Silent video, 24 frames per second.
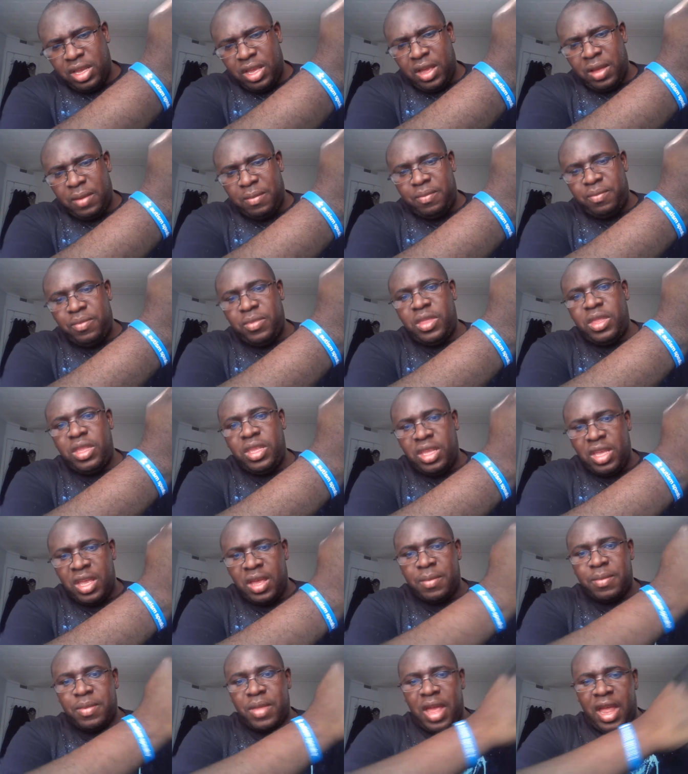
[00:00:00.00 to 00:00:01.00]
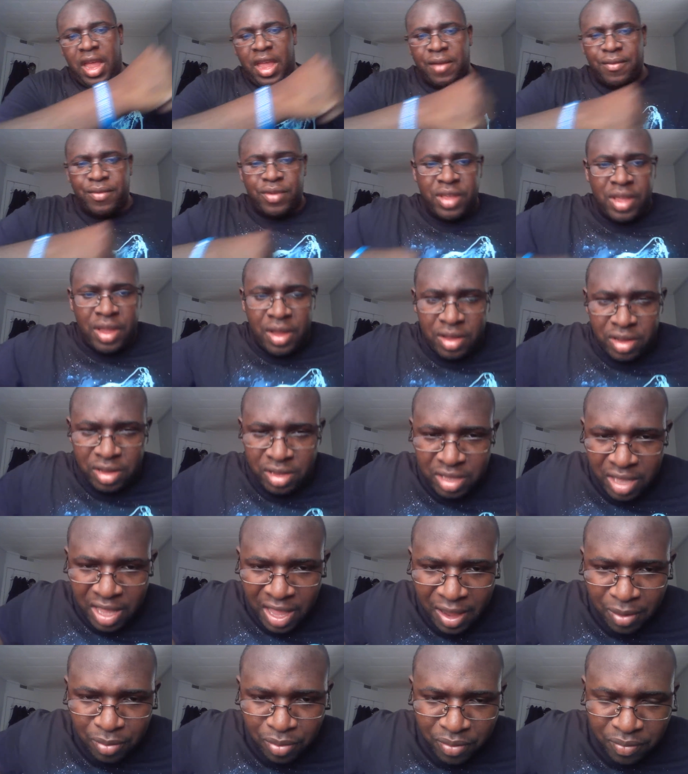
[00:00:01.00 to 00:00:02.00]
Yep. Yep, I ever carry a
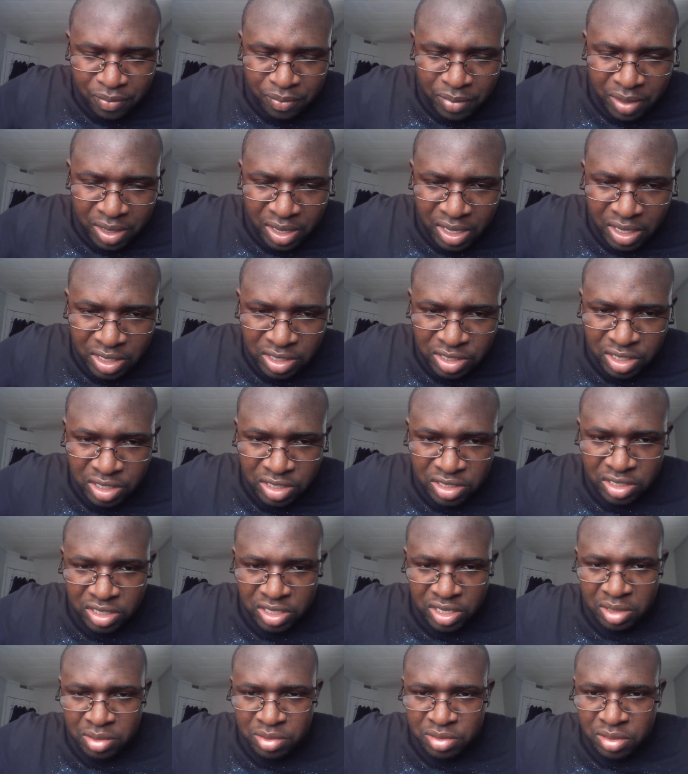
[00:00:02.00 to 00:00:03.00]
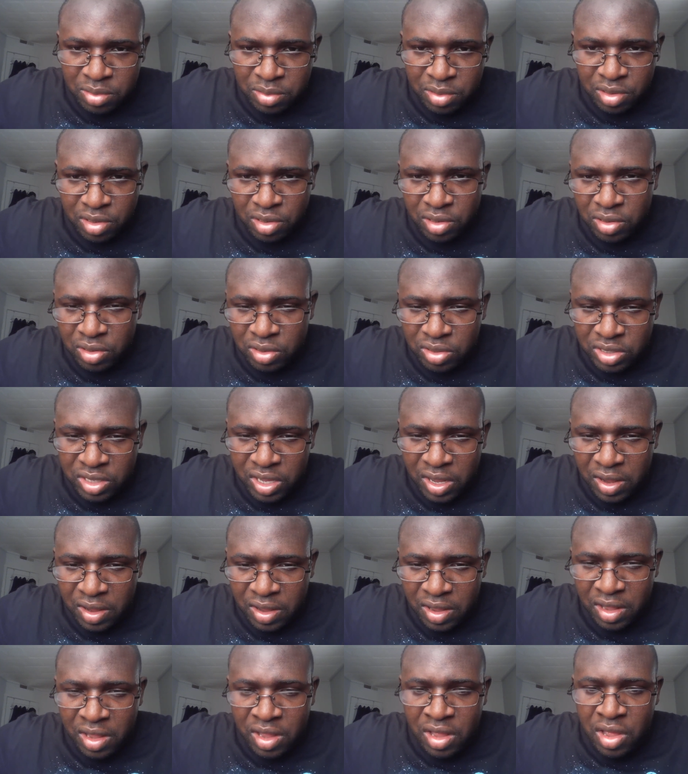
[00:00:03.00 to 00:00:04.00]
lot with me just to give some to those
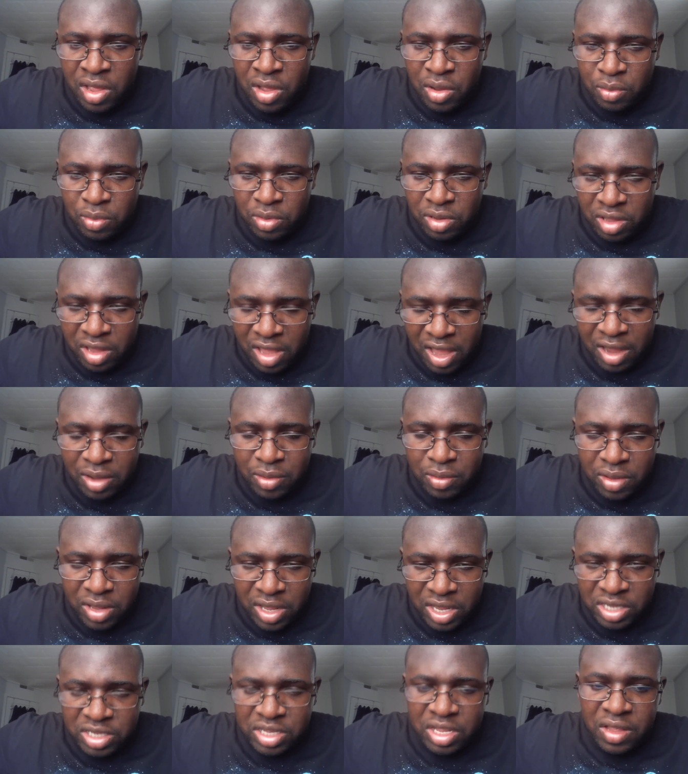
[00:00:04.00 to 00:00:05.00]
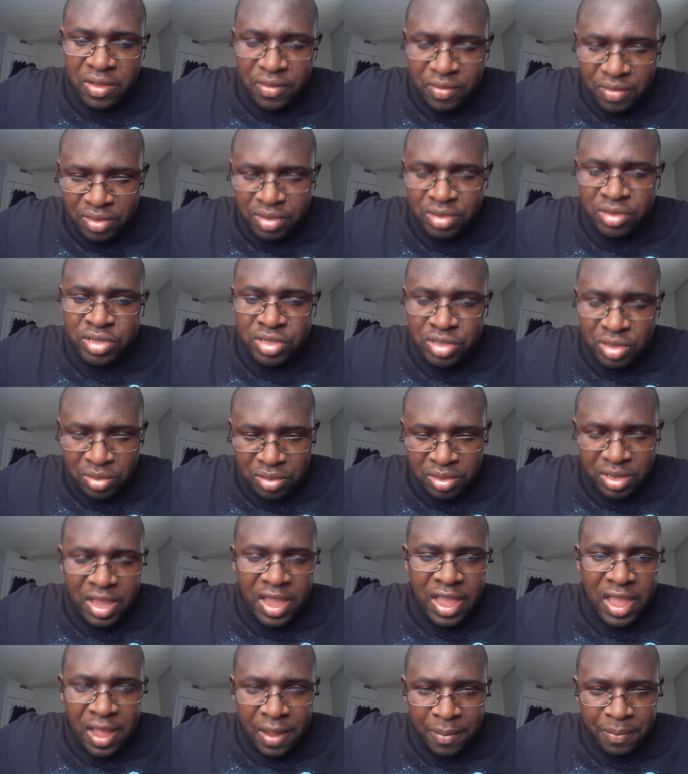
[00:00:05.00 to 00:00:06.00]
that would like one as ever. So
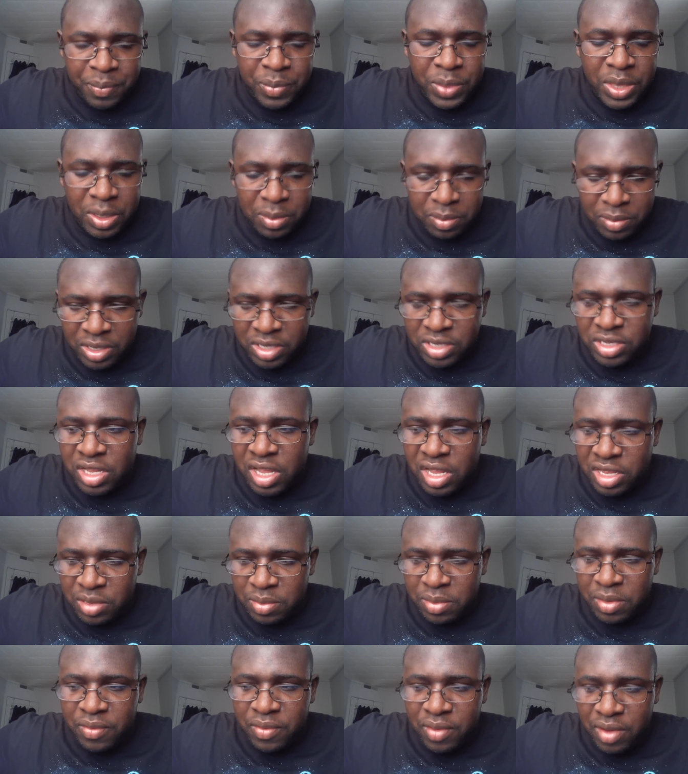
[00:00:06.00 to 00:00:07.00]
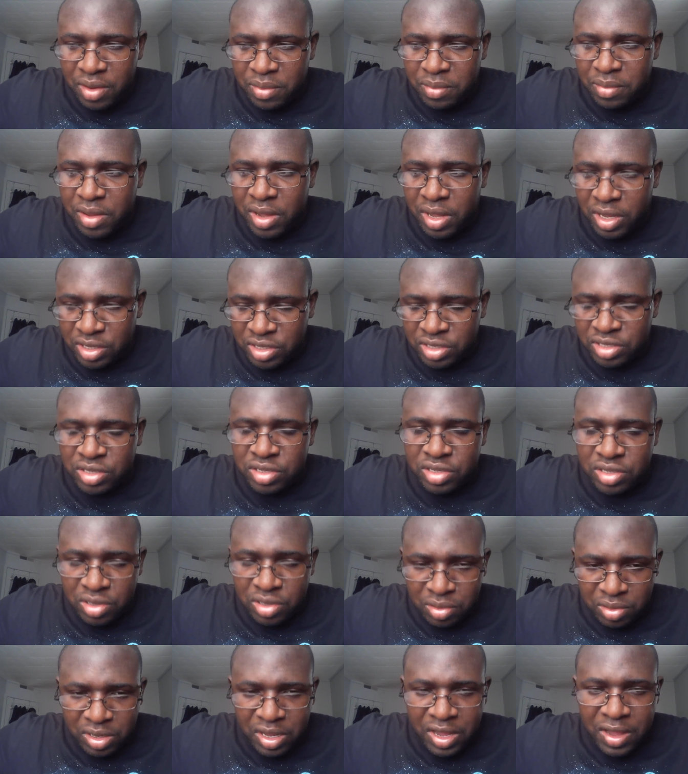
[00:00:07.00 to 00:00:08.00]
yeah, means a lot to me very much.
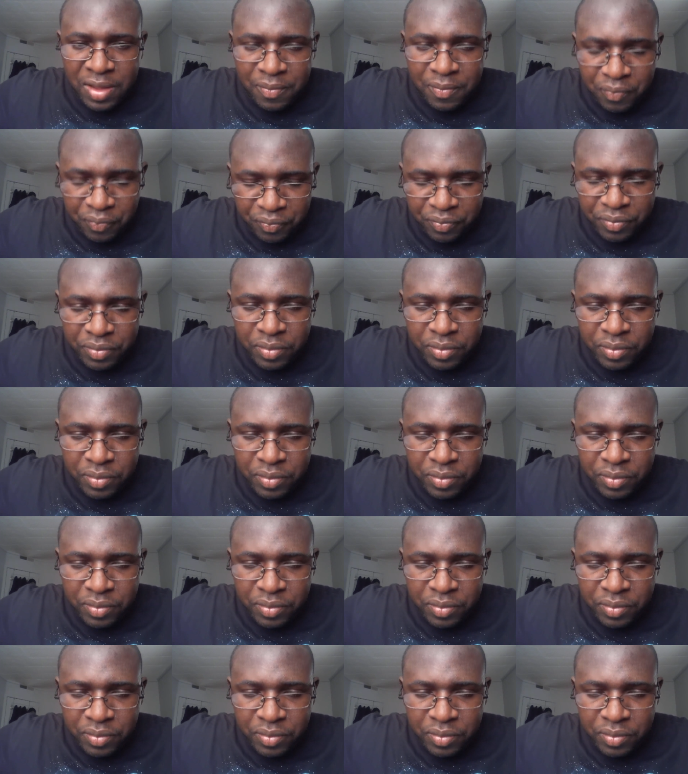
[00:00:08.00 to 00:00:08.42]
So yep.